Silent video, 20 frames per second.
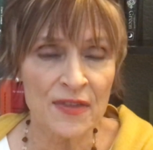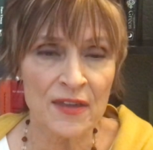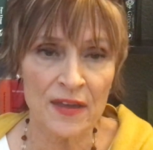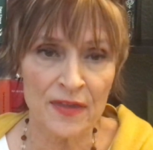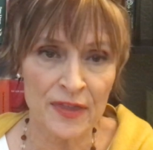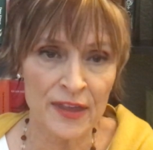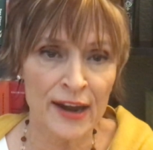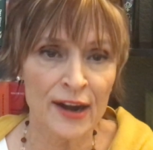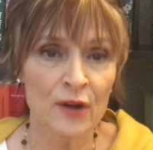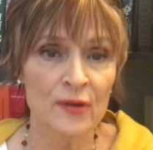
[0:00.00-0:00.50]
that
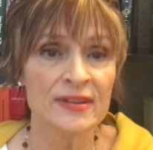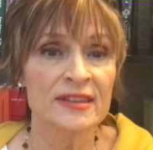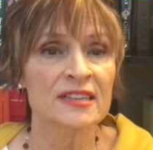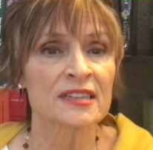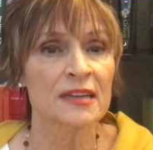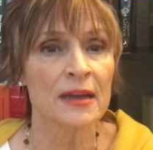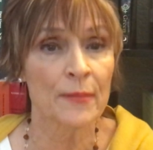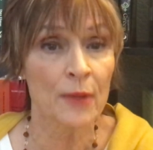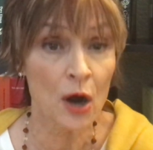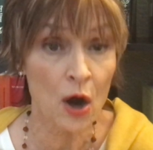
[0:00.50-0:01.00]
there is
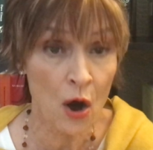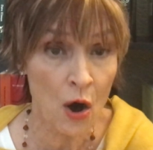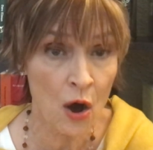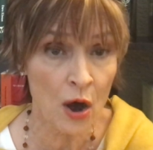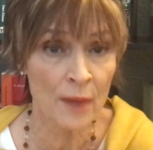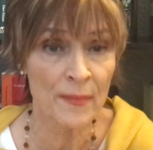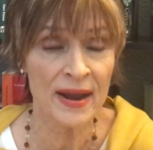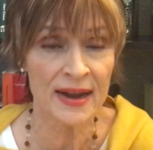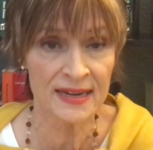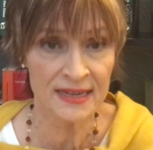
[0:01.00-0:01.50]
some
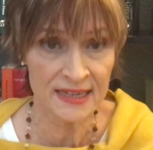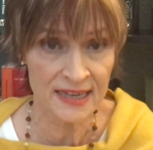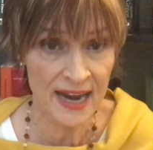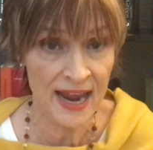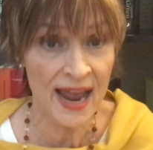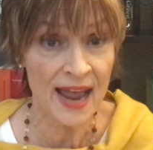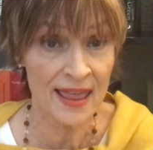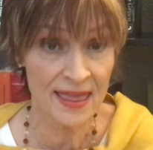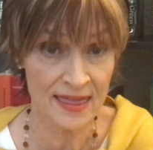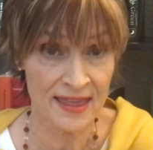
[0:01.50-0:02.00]
karmic
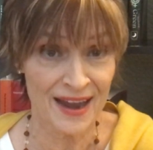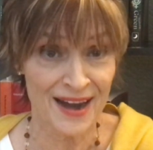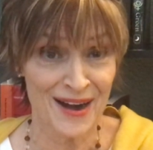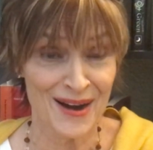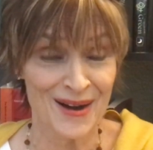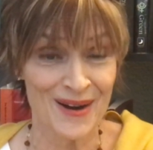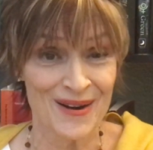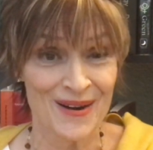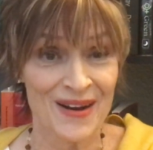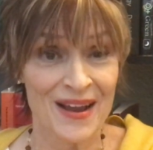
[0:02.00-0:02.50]
debt
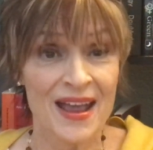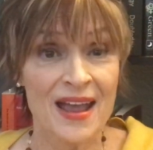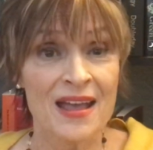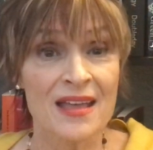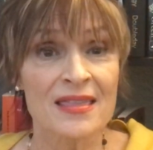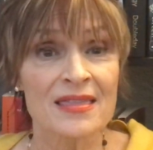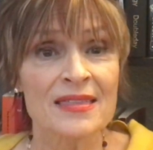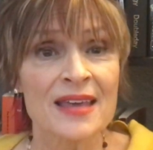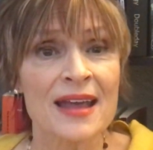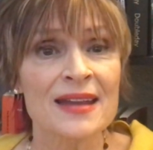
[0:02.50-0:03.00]
there
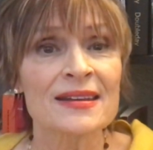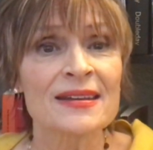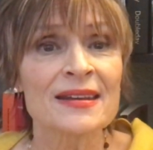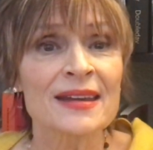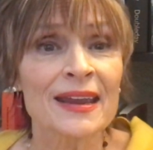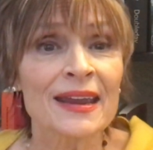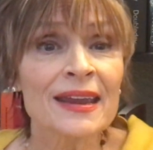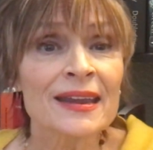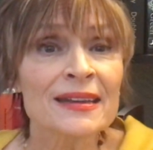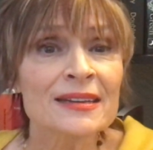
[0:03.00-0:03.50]
that
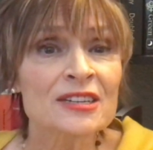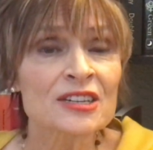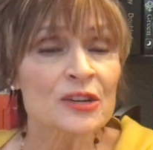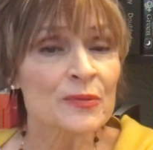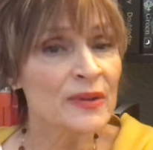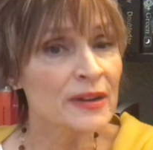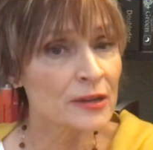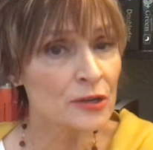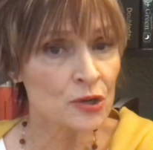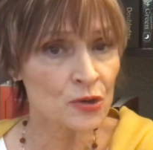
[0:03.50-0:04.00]
needs to
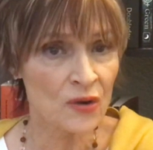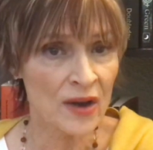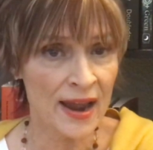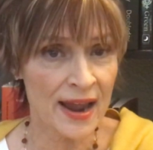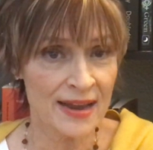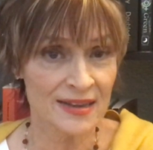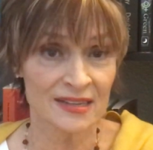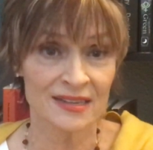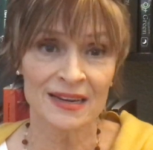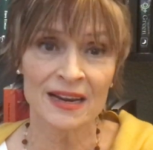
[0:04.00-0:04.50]
be
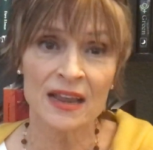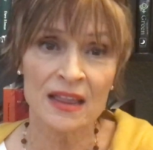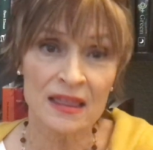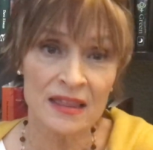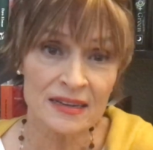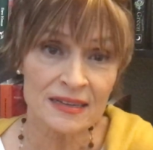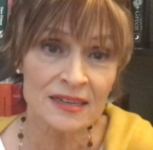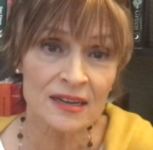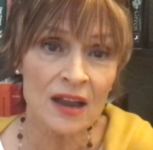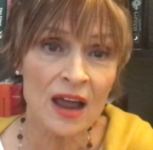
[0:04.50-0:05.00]
addressed in
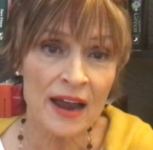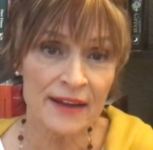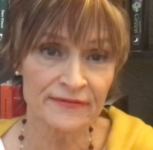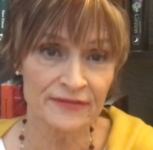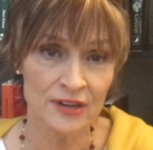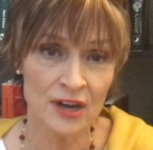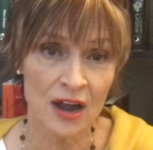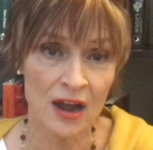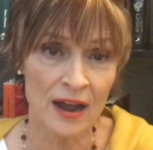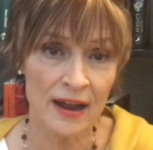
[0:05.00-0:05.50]
this
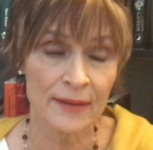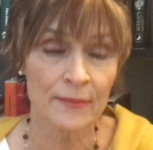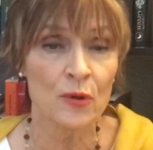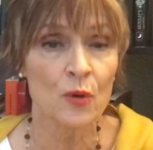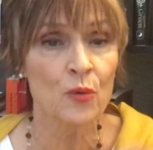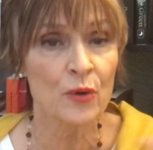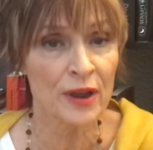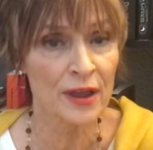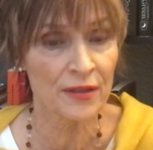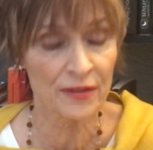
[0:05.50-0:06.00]
lifetime
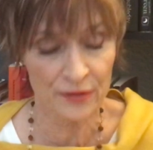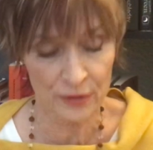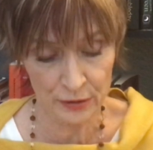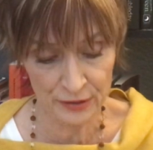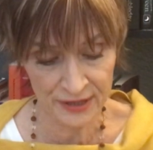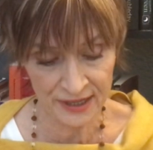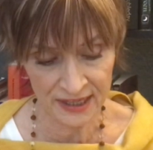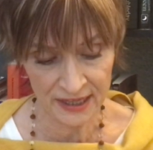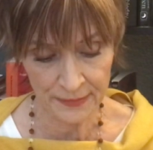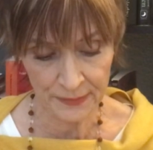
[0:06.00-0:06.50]
with your
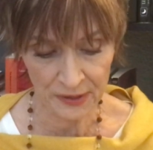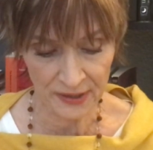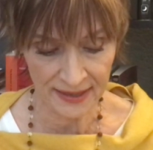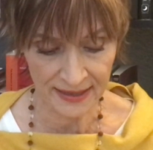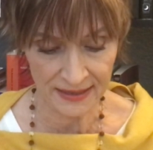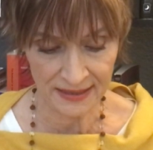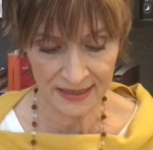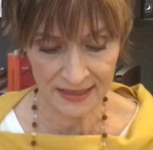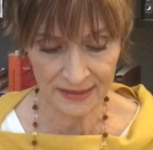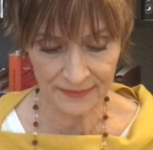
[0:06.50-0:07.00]

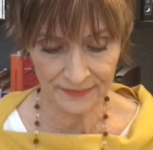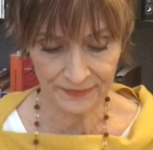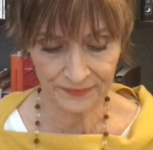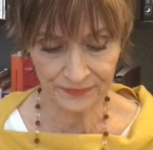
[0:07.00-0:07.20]
siblings.